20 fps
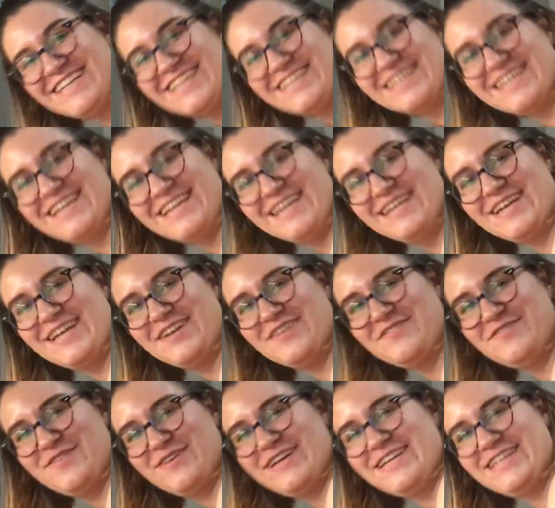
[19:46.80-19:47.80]
It
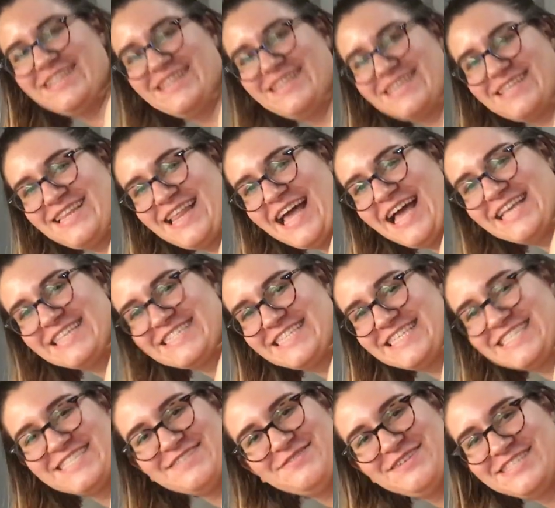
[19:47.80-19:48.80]
avoided the
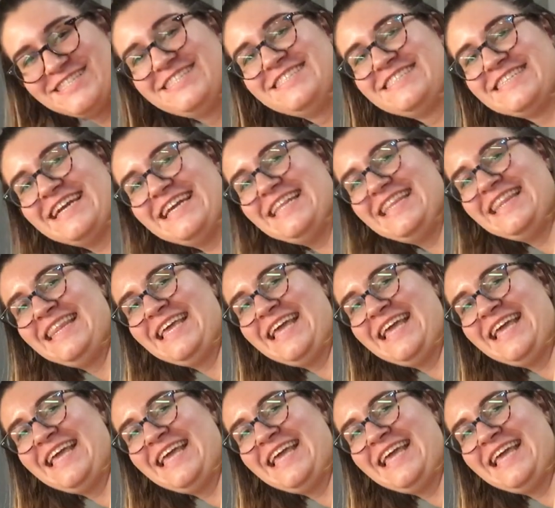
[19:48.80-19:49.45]
glasses and went straight.